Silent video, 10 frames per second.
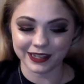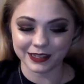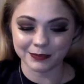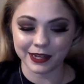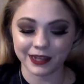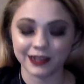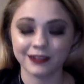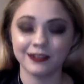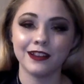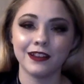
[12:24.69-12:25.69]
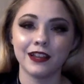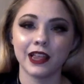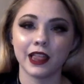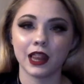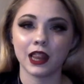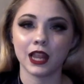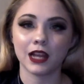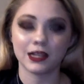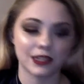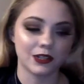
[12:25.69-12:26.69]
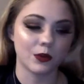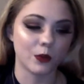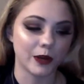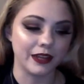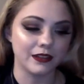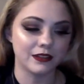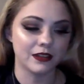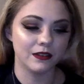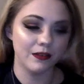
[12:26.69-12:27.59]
is making lots of noise.